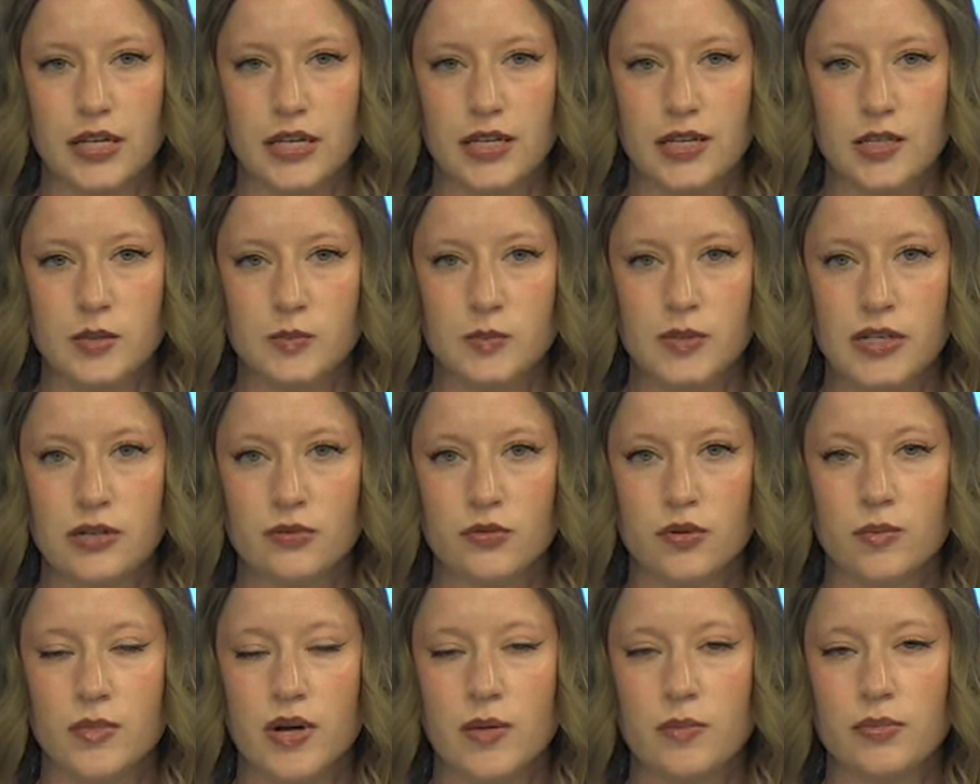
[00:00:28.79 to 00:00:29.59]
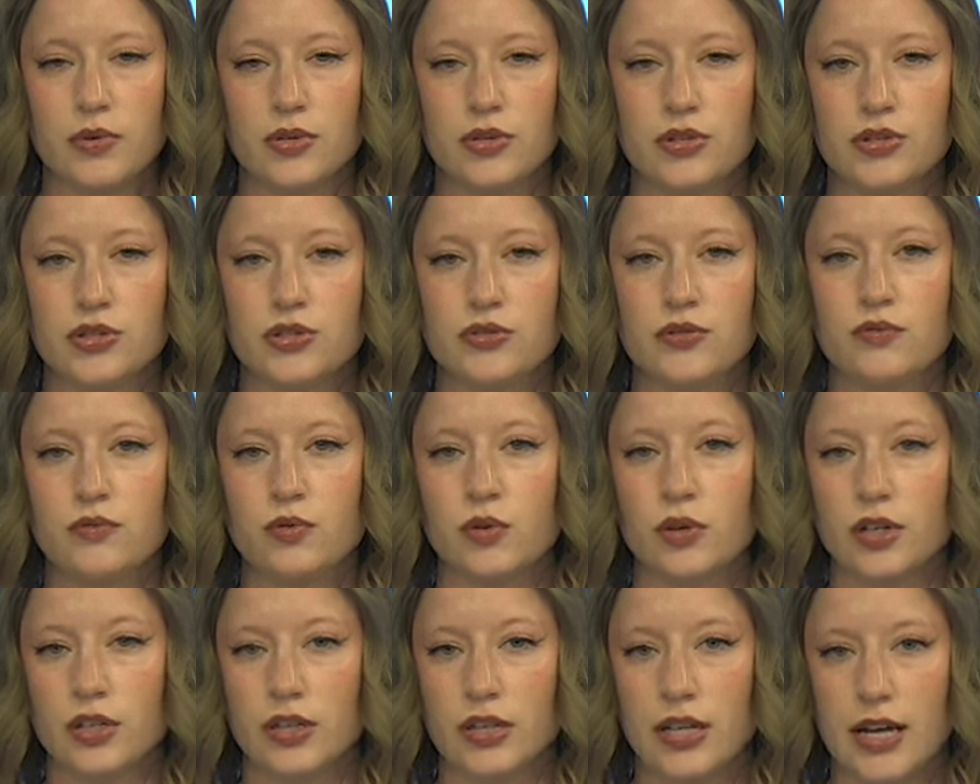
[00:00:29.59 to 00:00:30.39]
He's being remembered
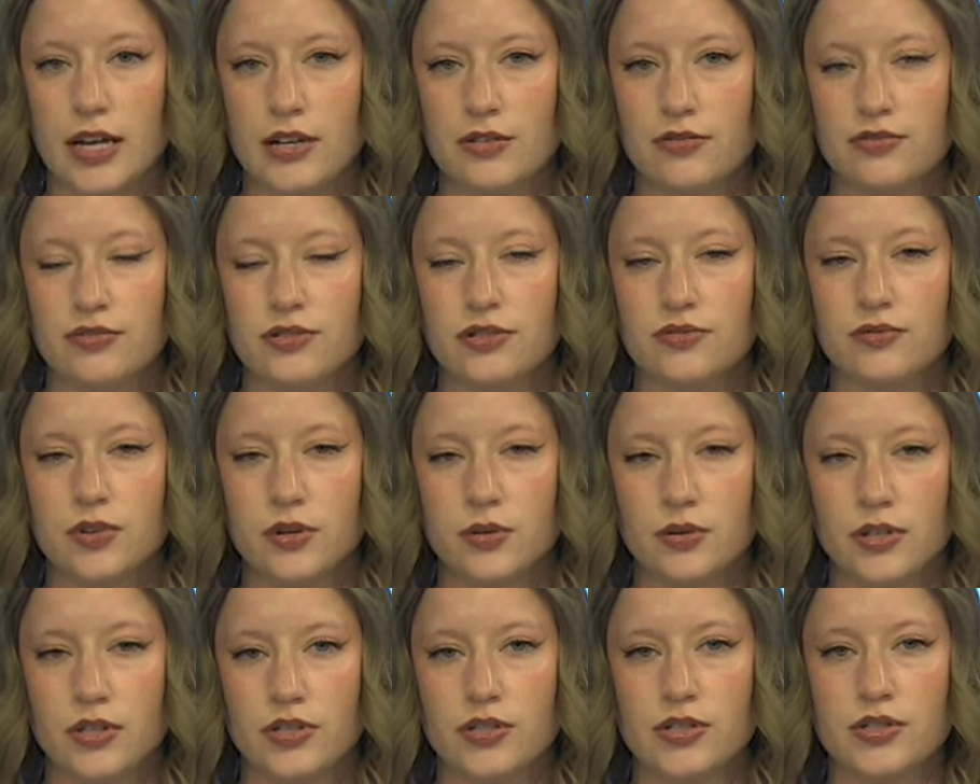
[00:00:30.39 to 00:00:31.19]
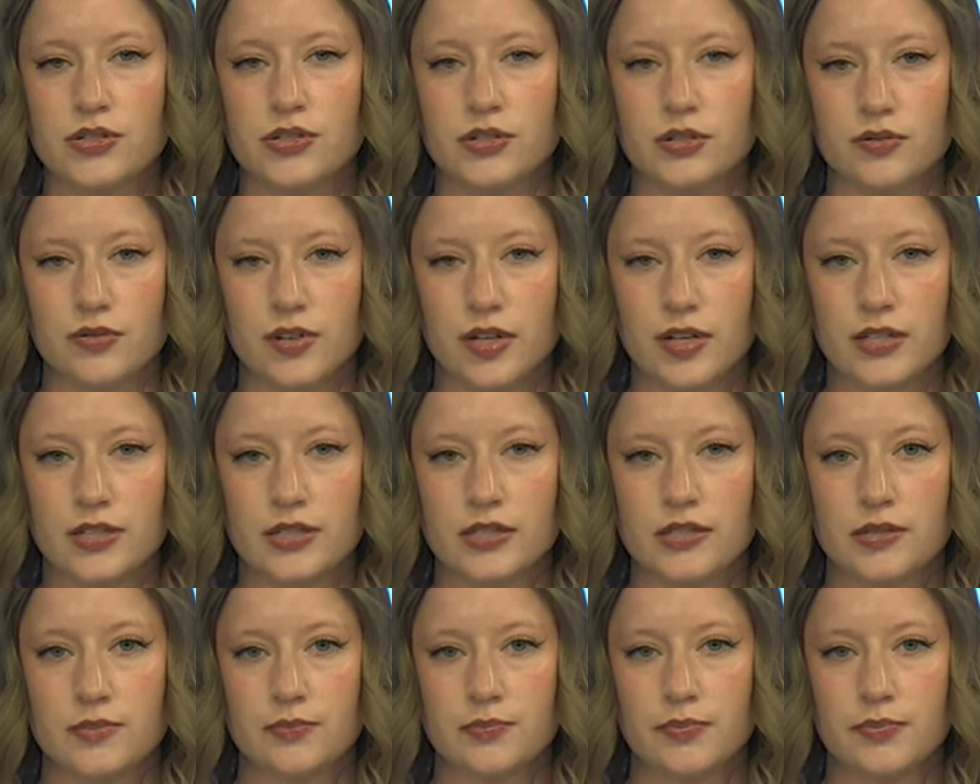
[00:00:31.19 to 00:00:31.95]
for a life devoted to service.